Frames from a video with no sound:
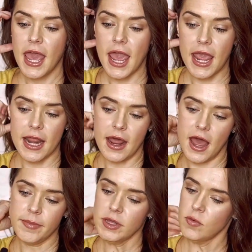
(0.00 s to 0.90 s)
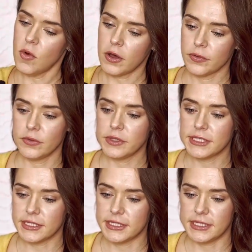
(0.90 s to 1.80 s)
And I'm going to walk through
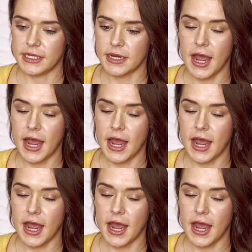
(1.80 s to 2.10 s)
this listing.